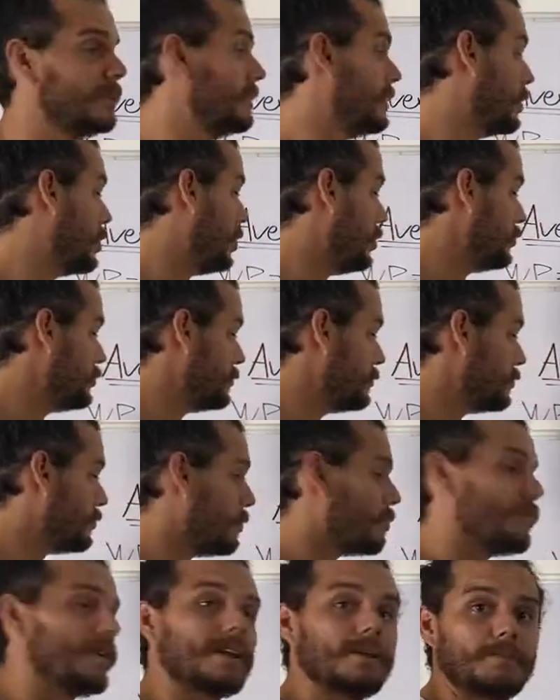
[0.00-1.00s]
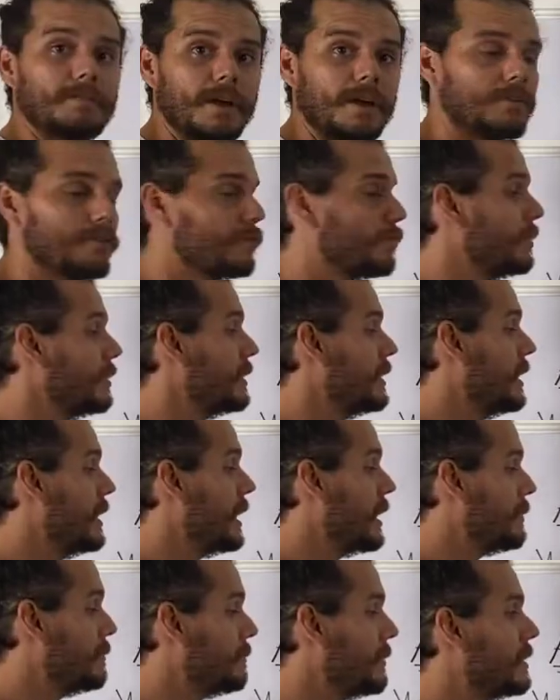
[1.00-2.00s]
The customer already paid for it,
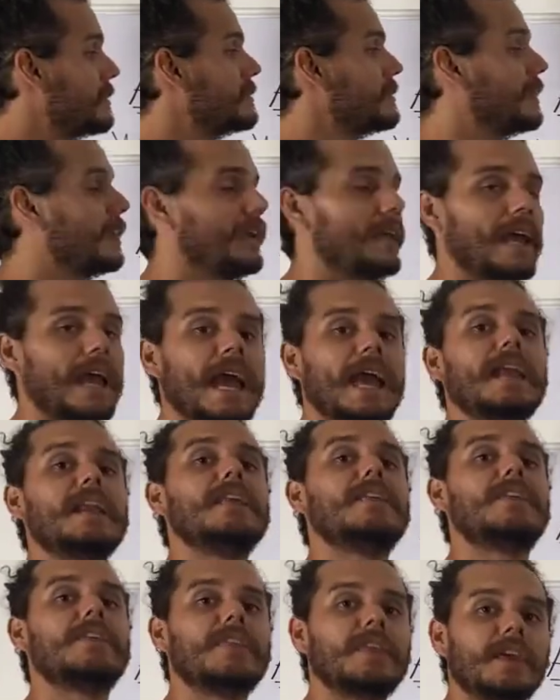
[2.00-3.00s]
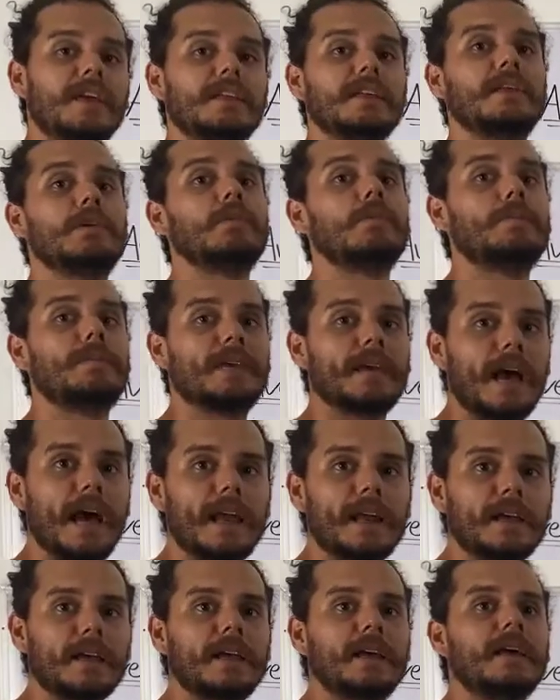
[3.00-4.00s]
and basically anything that you will be
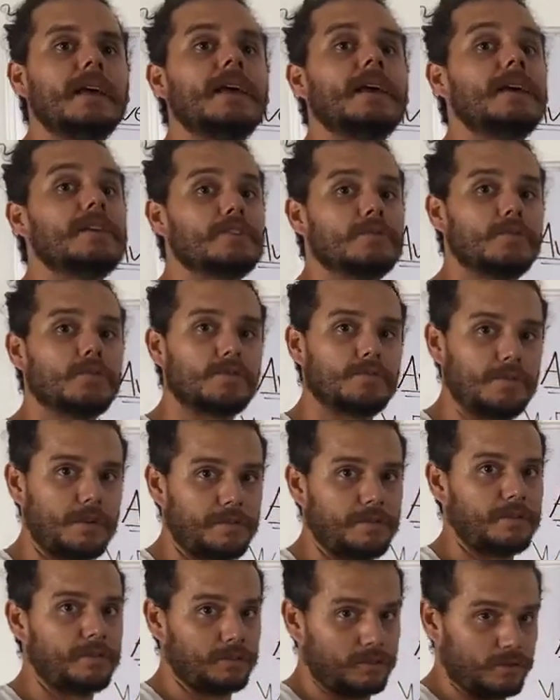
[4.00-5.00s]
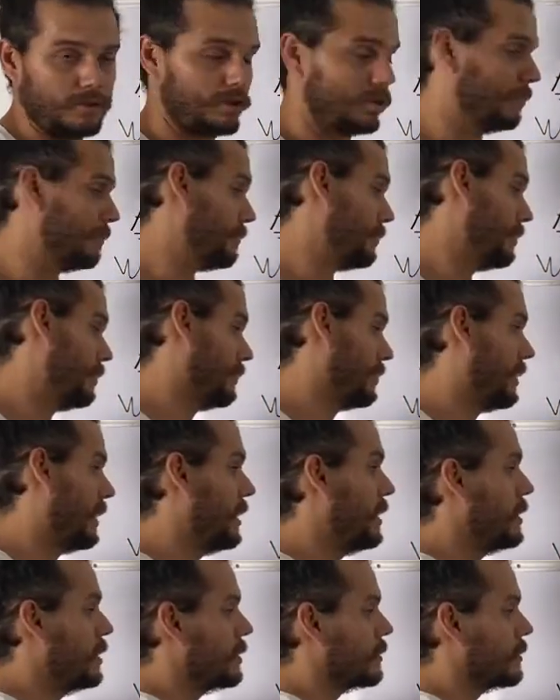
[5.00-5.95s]
adding, it's more revenue to your company, okay?